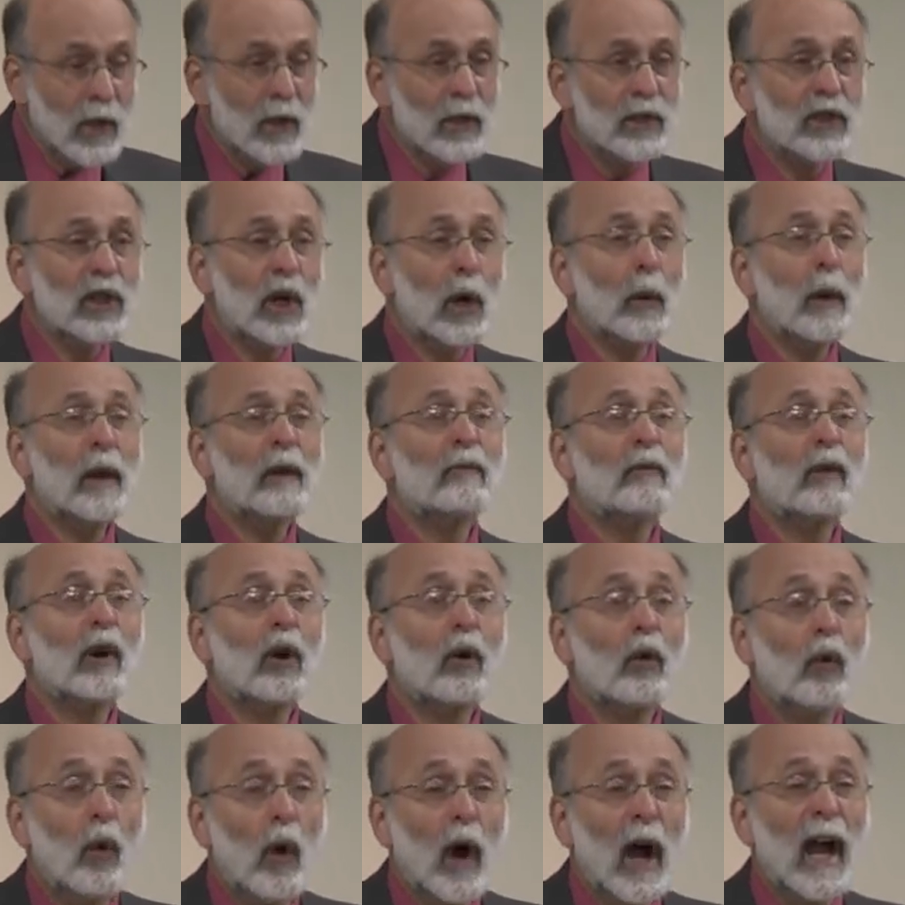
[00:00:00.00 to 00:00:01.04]
So it
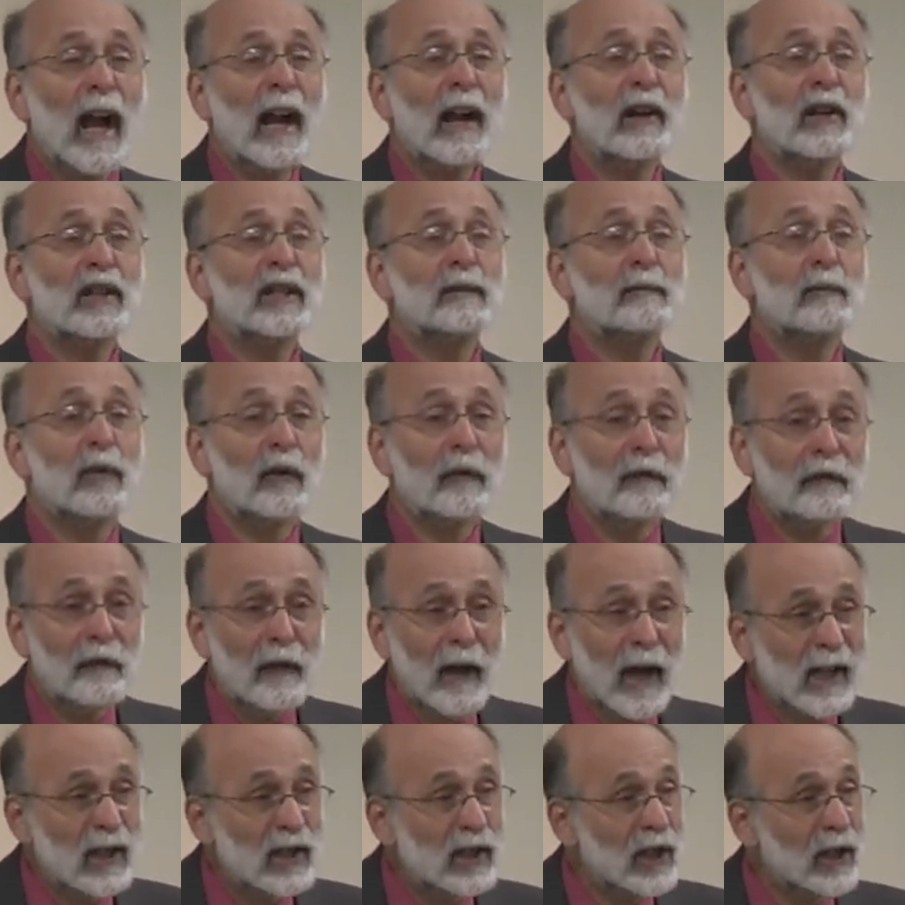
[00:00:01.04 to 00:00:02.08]
requires
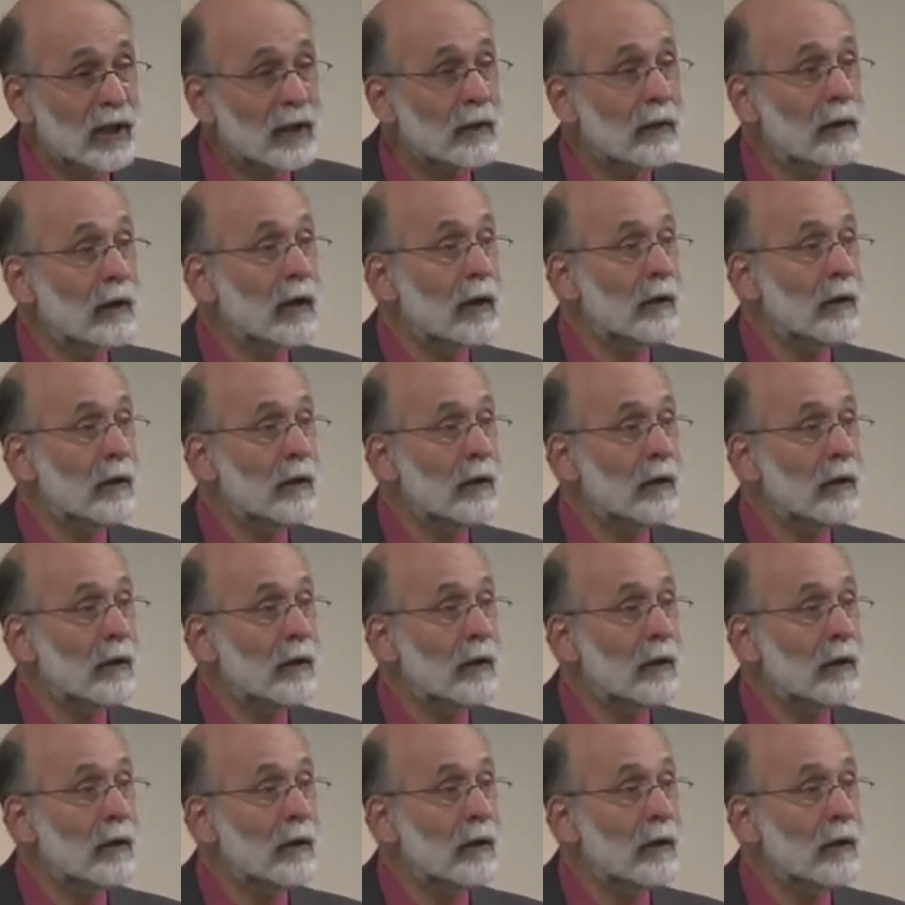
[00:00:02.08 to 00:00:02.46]
perfection